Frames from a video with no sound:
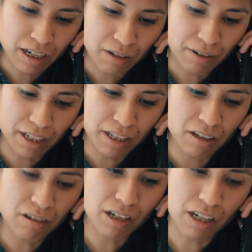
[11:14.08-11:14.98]
This
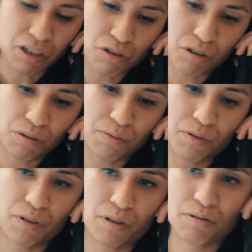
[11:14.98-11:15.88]
means a
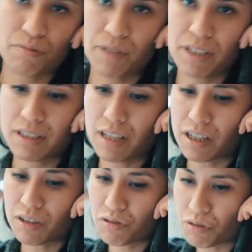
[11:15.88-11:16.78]
person having the
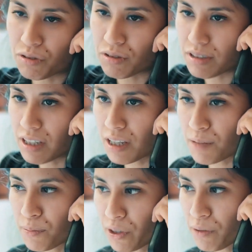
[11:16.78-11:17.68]
annual health
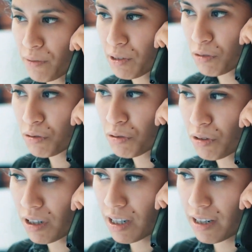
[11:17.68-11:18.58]
check can
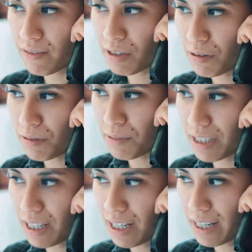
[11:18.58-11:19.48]
be
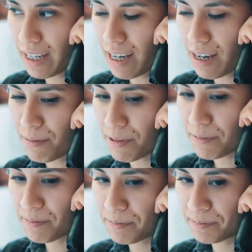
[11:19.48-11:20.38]
communicated with
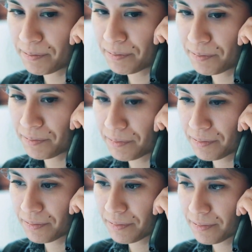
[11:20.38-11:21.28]
in
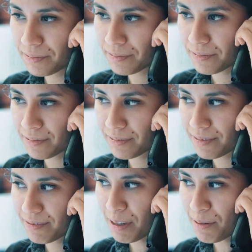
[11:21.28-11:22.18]
the way that
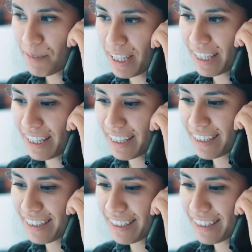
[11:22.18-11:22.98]
suits them best.